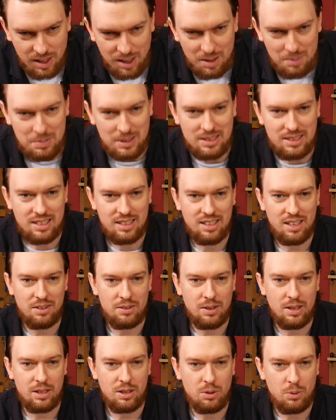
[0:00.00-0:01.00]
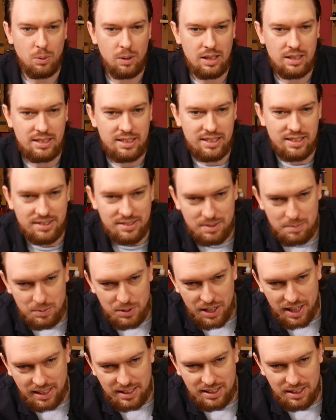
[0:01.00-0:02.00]
I hope I said that right. Quality is
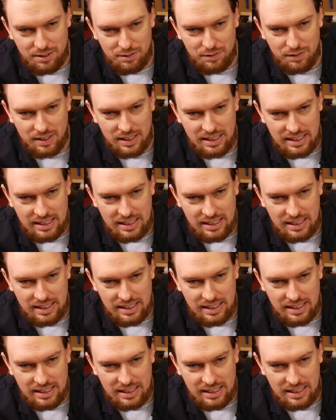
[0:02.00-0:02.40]
subjective.